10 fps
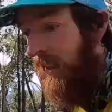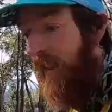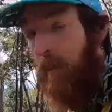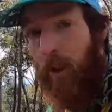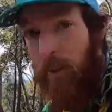
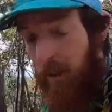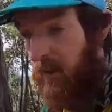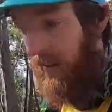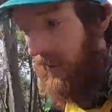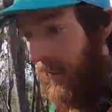get more
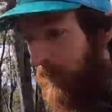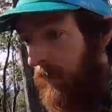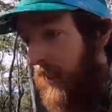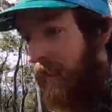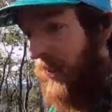disposable income
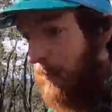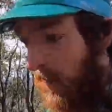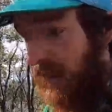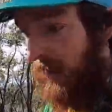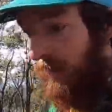into the
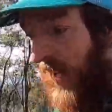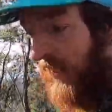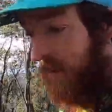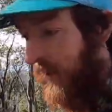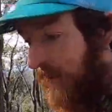pockets of
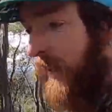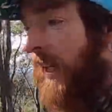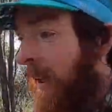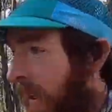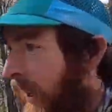households,
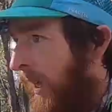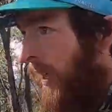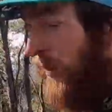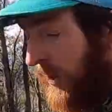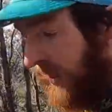
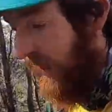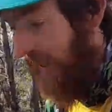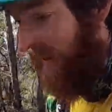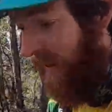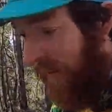which can
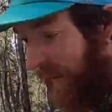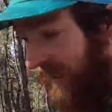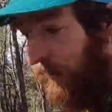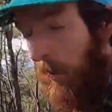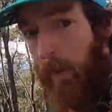then lead
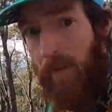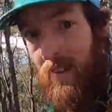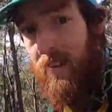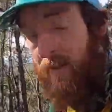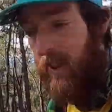to more private
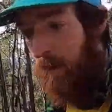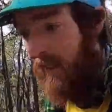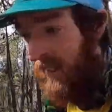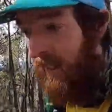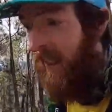consumption
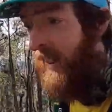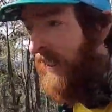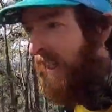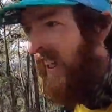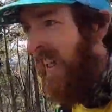spending
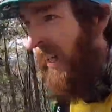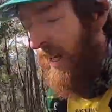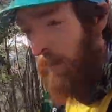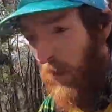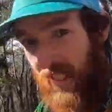
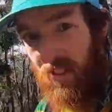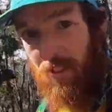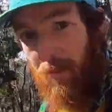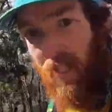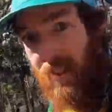and more aggregate
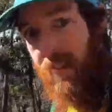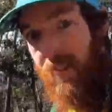demand.